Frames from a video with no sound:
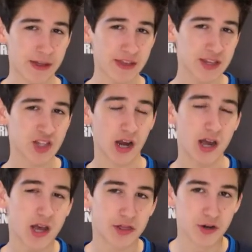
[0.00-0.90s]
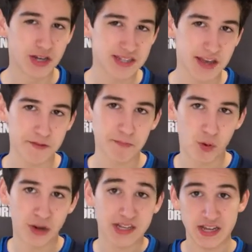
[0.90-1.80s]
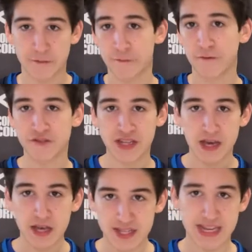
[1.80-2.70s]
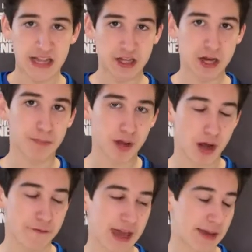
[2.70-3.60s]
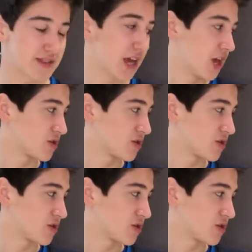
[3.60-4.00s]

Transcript: I think he's got 37 points in 50 Stanley Cup playoff games,